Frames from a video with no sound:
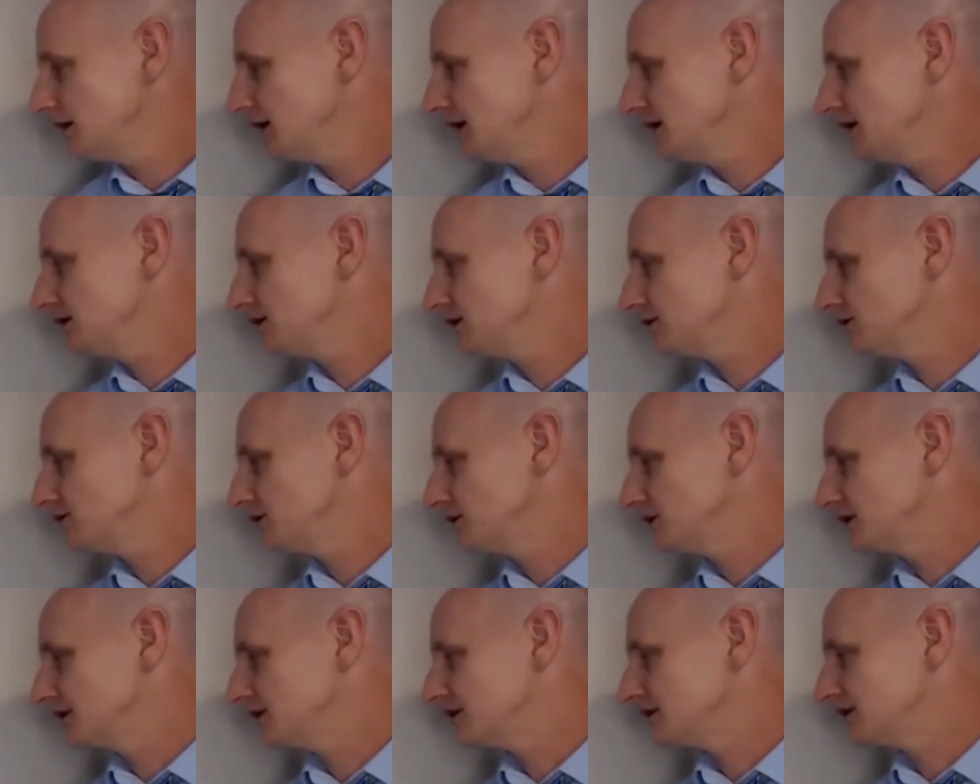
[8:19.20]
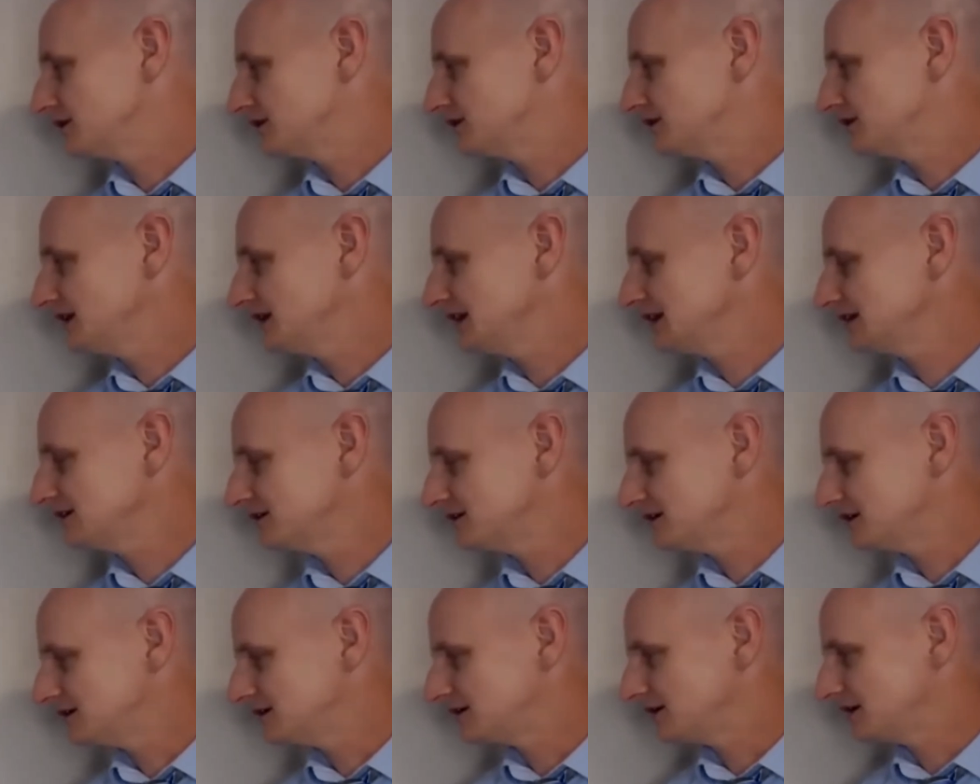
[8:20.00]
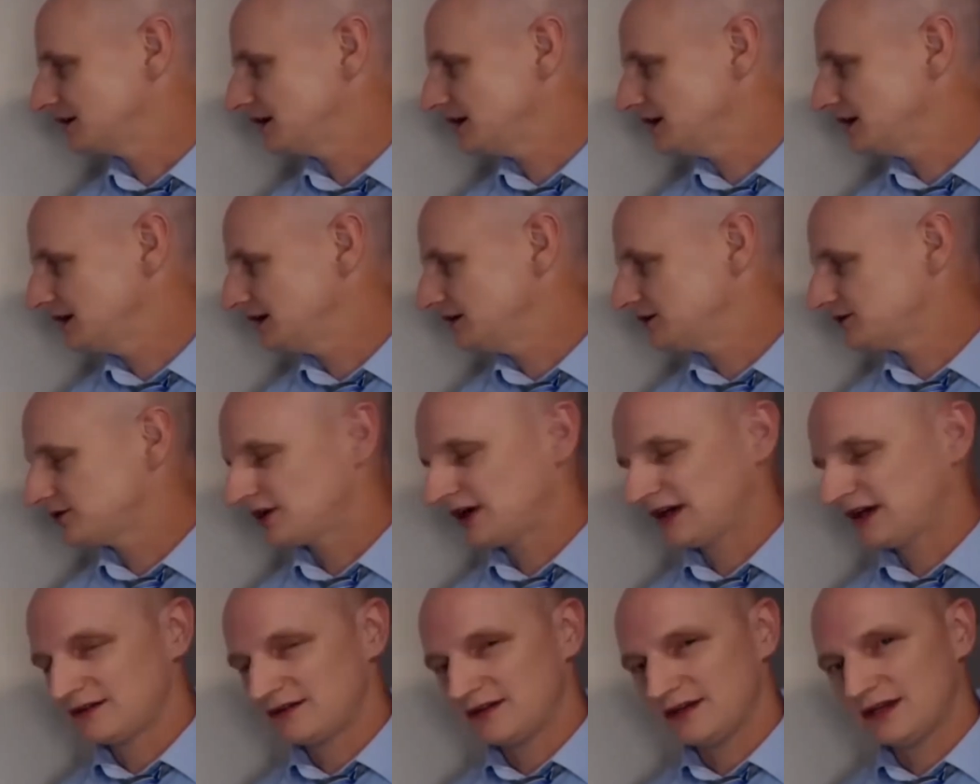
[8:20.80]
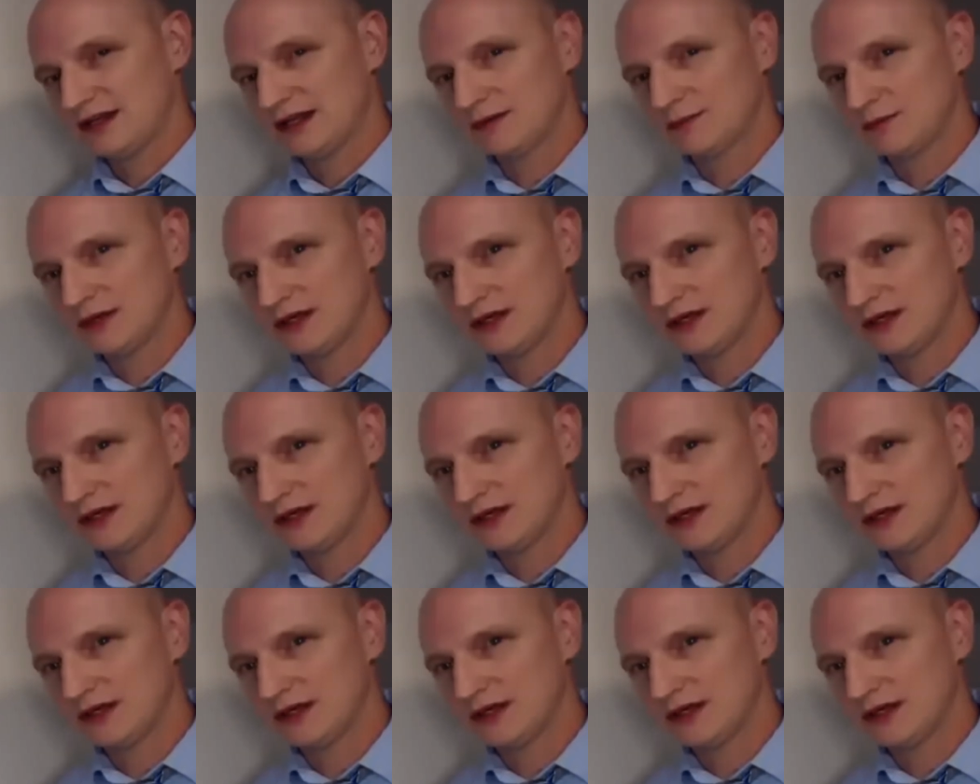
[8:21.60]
Interleukin 6 is interesting